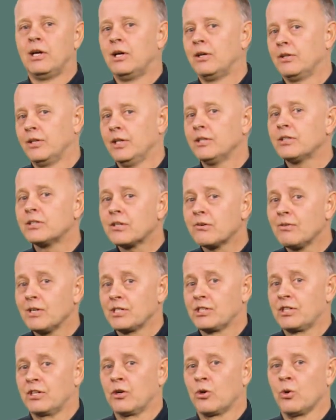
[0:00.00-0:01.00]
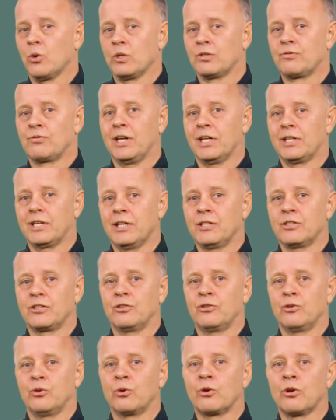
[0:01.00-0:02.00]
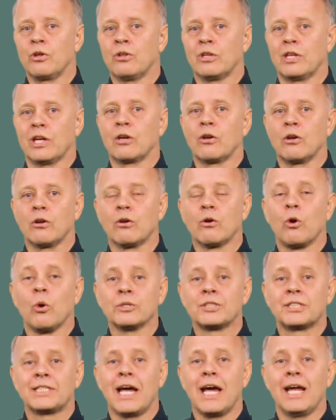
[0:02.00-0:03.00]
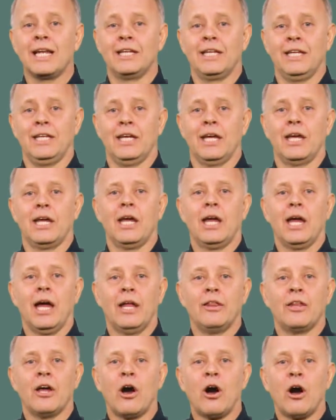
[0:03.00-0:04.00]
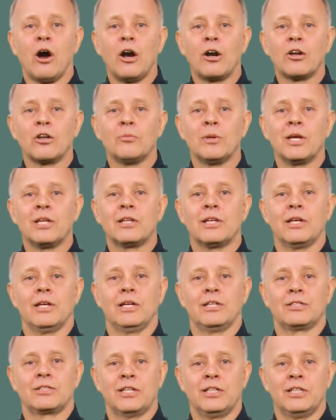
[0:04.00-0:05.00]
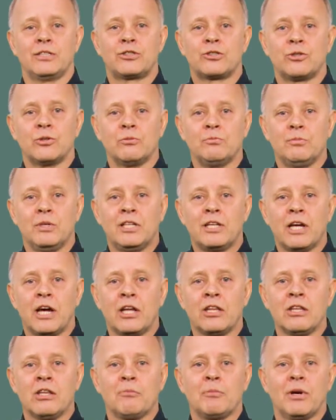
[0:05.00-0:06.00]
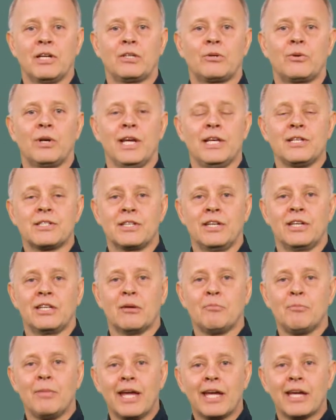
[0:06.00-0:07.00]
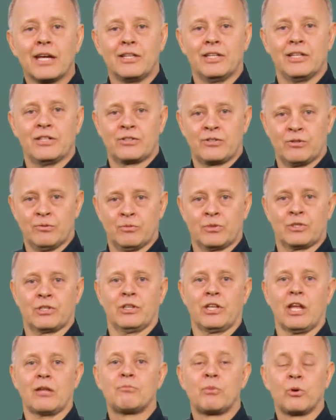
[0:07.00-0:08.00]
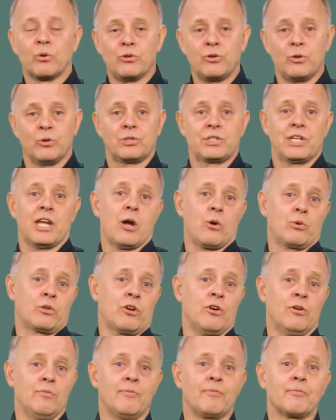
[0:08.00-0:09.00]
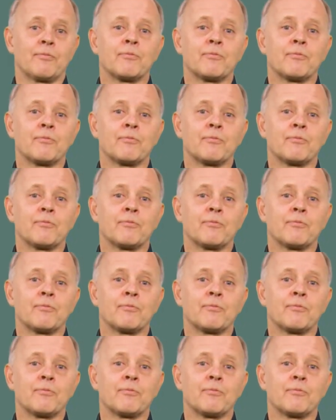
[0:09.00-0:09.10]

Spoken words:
This question calls for attention to the causality, and the argument is that it should be done by tracing the mechanisms that produce the outcome.